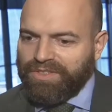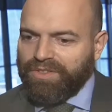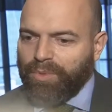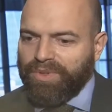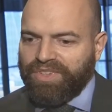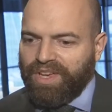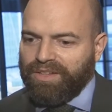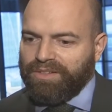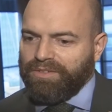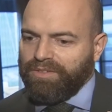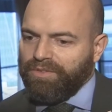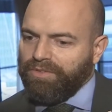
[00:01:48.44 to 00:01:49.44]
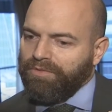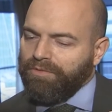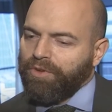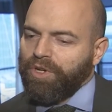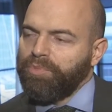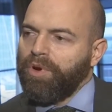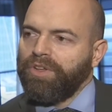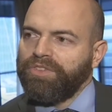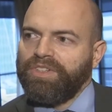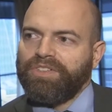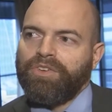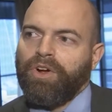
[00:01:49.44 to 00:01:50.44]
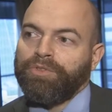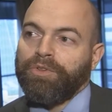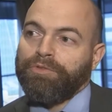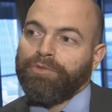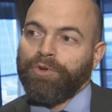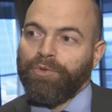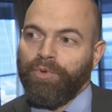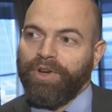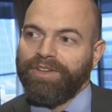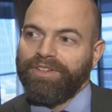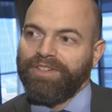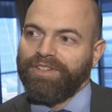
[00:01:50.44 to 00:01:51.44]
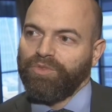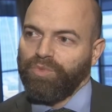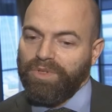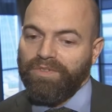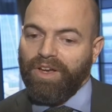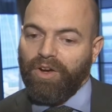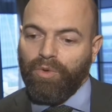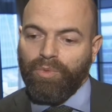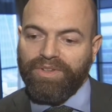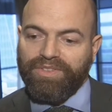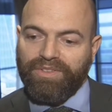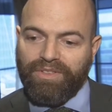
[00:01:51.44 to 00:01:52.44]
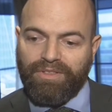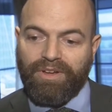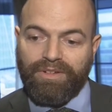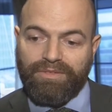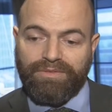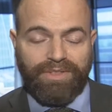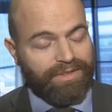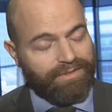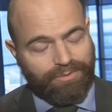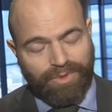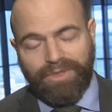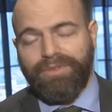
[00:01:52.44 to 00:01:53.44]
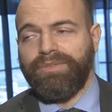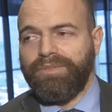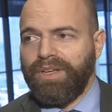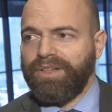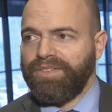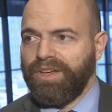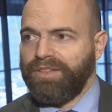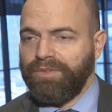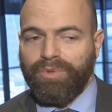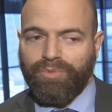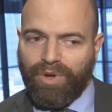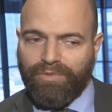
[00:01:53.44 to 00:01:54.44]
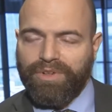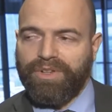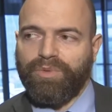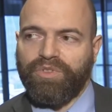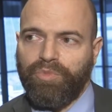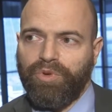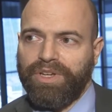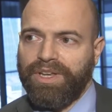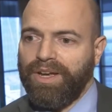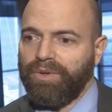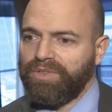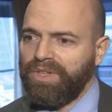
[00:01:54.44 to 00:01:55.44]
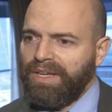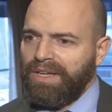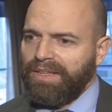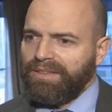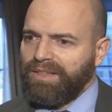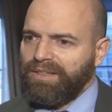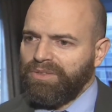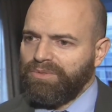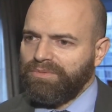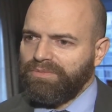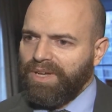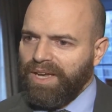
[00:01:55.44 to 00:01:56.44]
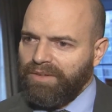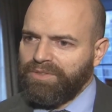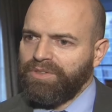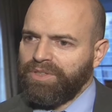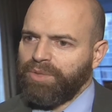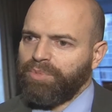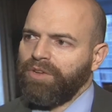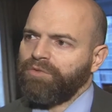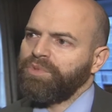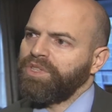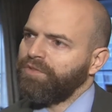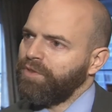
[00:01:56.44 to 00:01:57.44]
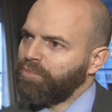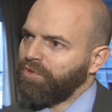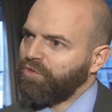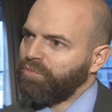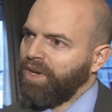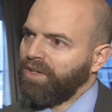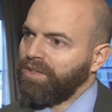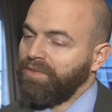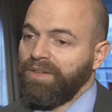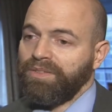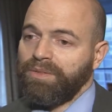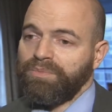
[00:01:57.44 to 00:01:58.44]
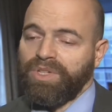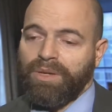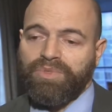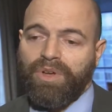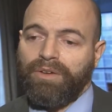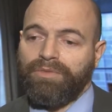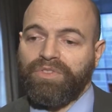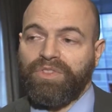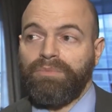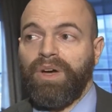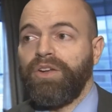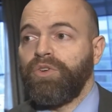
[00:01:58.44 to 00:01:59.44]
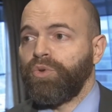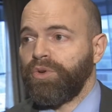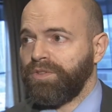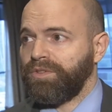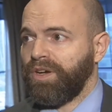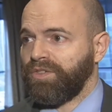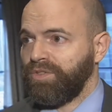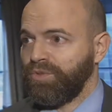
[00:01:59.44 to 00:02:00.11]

has always had a foreign policy that's called a third way, because we've always thought, well, exactly what Reverend King was pointing out, that you have to look at a problem from a different perspective and sometimes offer some unorthodox